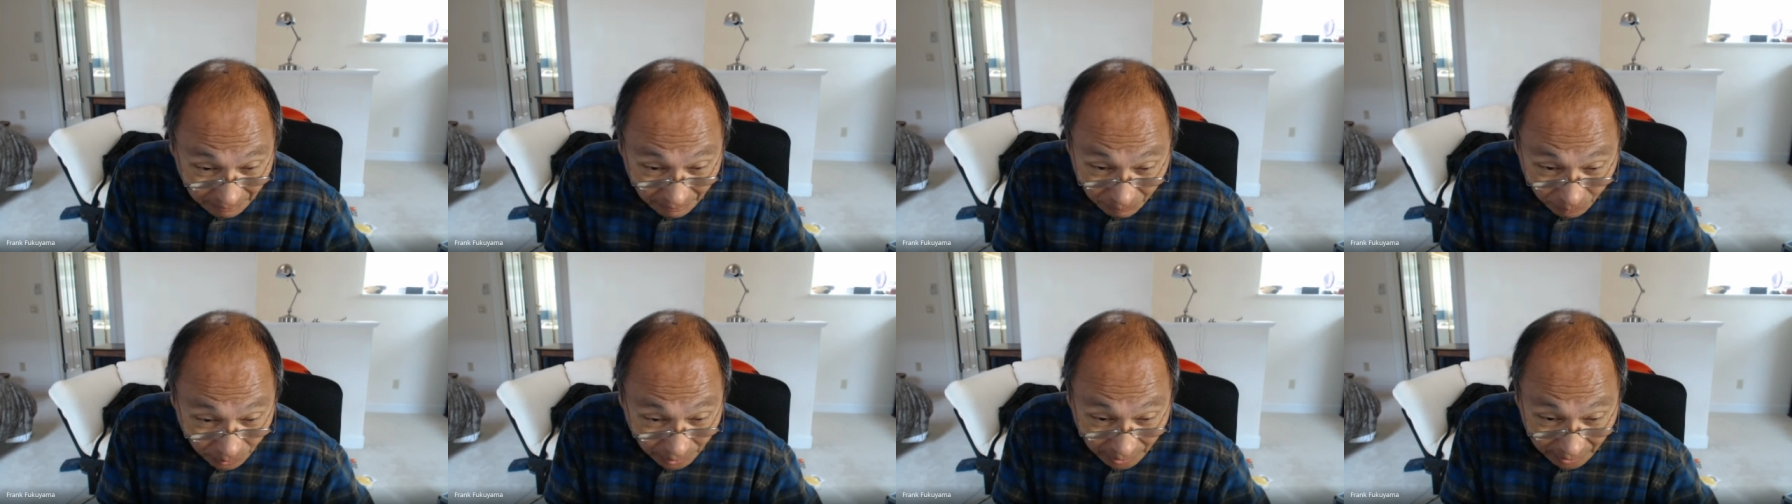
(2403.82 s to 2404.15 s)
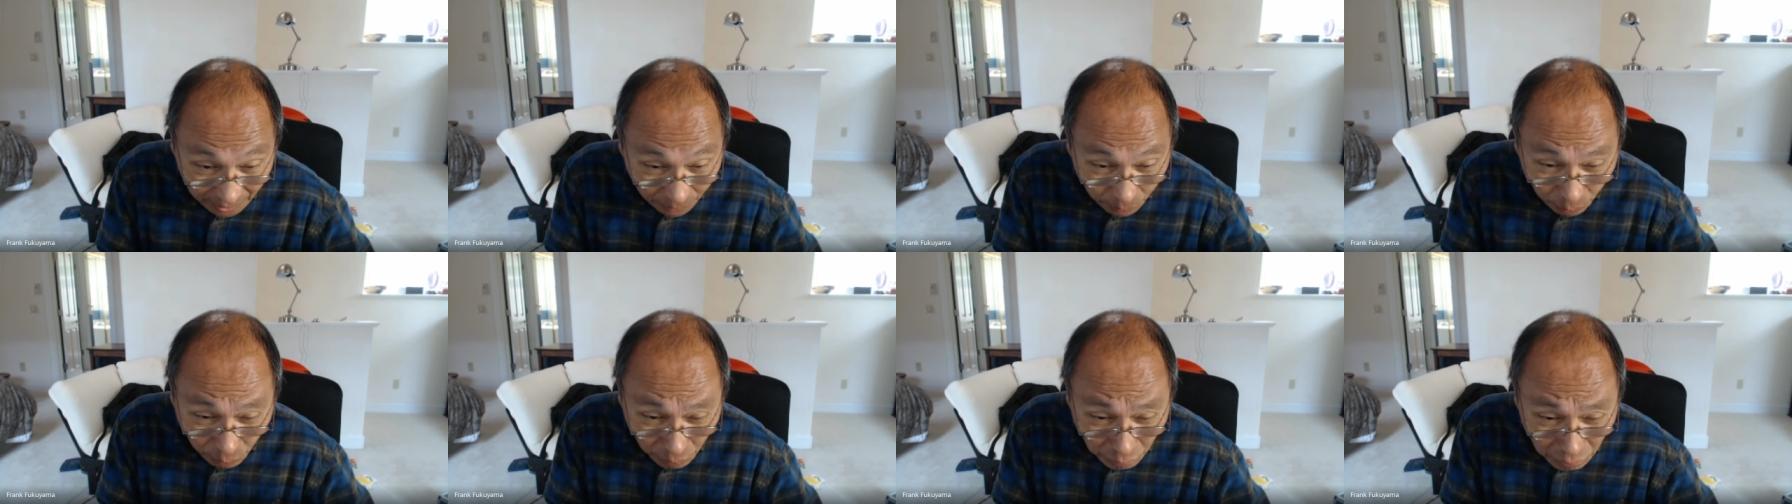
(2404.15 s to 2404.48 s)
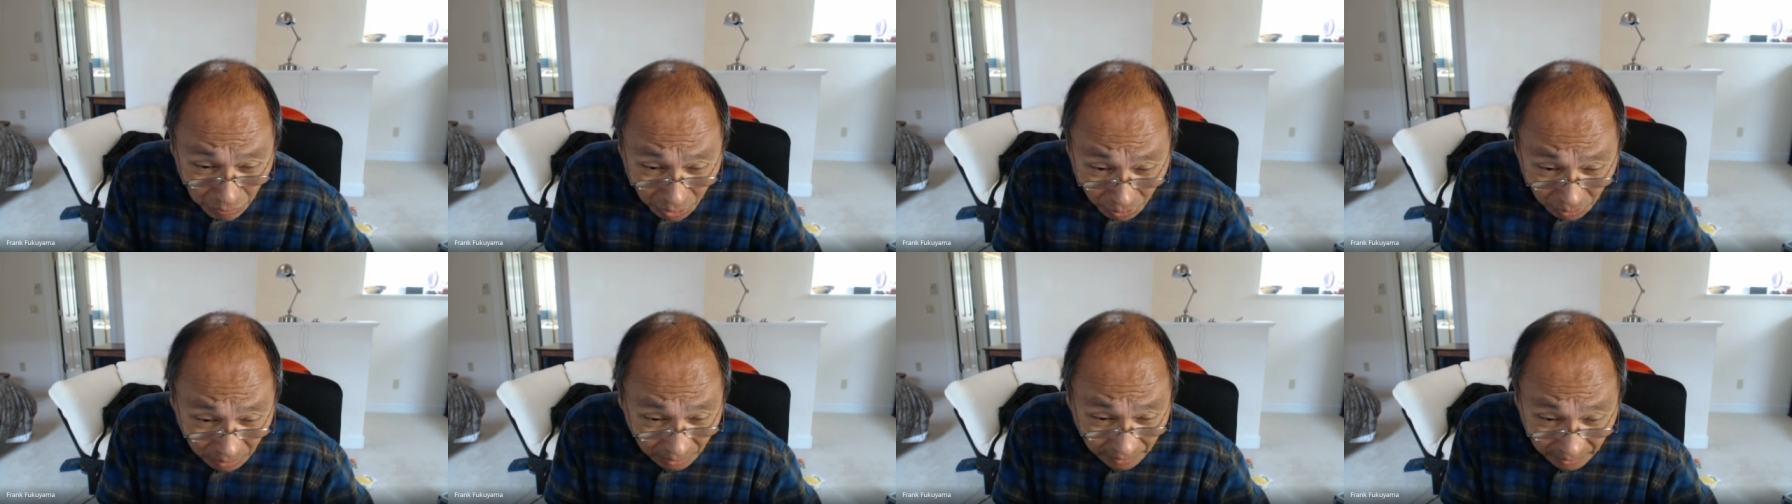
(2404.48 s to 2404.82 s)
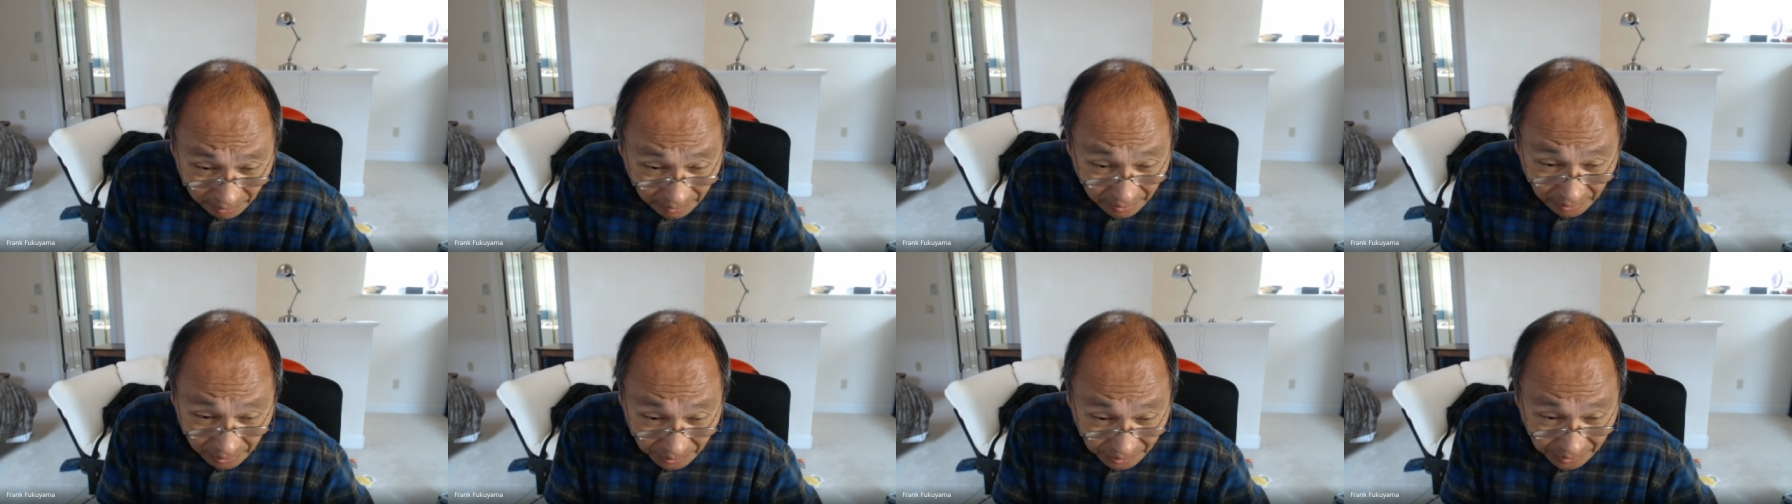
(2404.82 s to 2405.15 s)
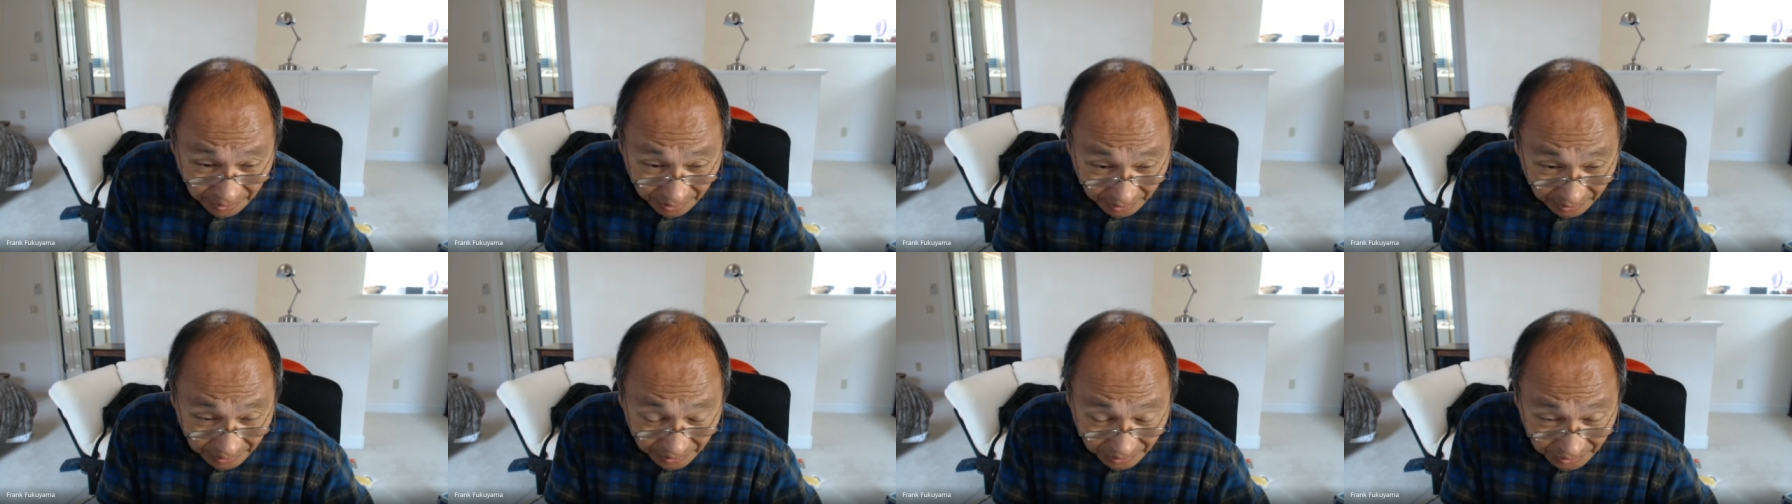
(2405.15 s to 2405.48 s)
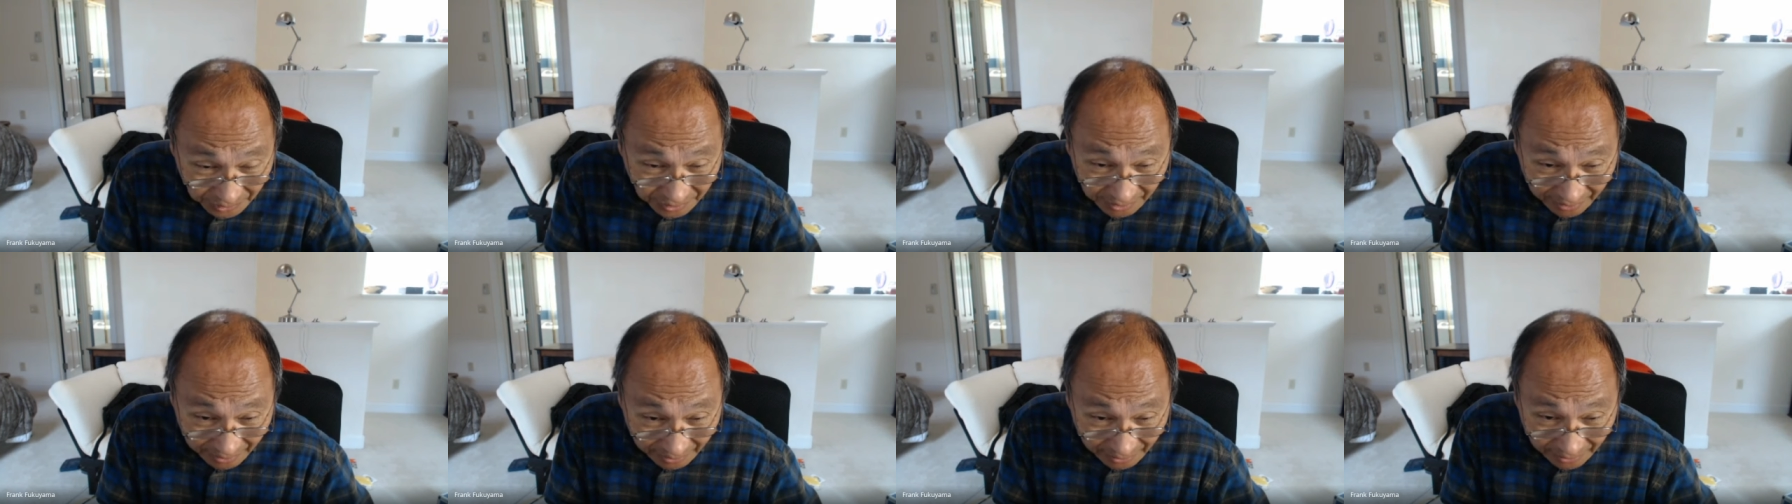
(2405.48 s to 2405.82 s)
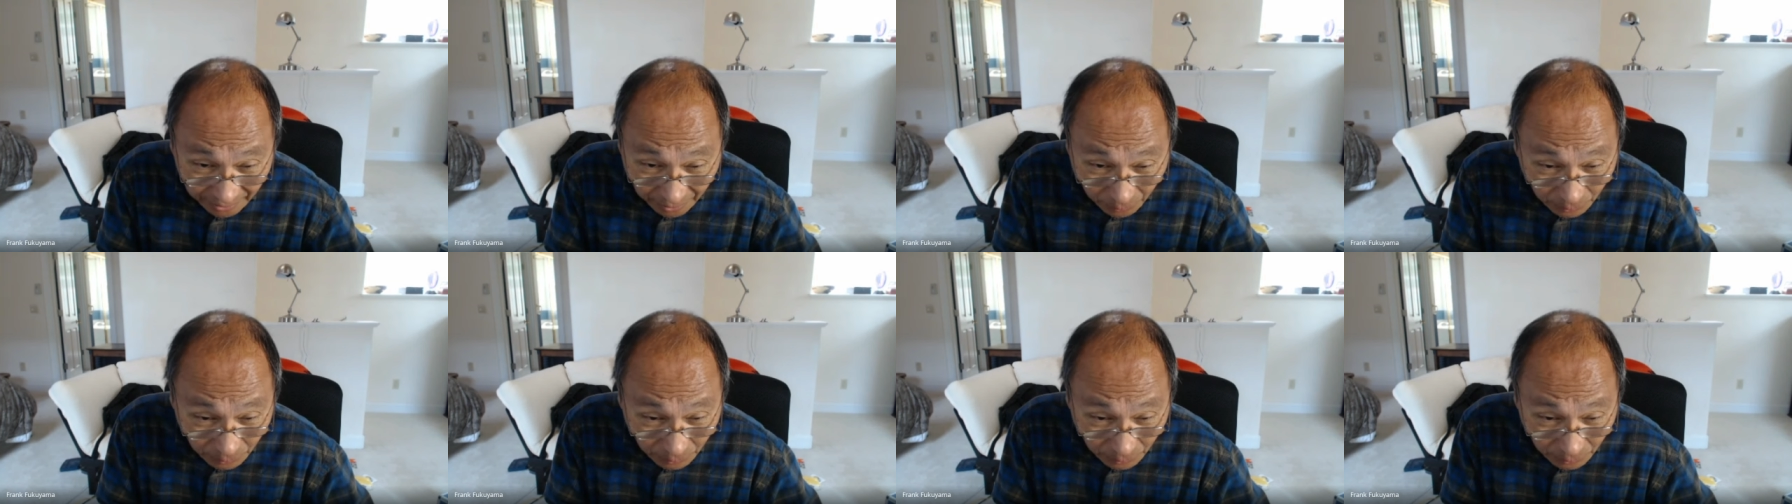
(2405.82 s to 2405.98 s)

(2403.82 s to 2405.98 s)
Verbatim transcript: we're not remotely close to understanding